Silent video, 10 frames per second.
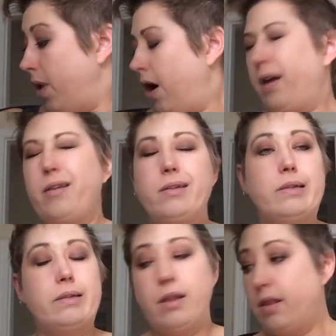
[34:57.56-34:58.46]
on
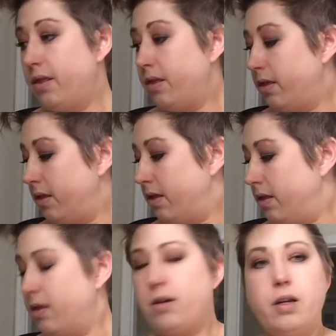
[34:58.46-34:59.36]

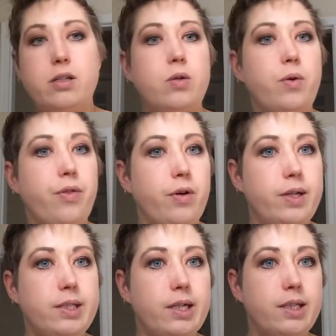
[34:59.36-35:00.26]
32 or
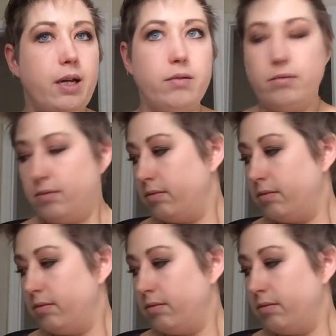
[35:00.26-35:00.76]
36 count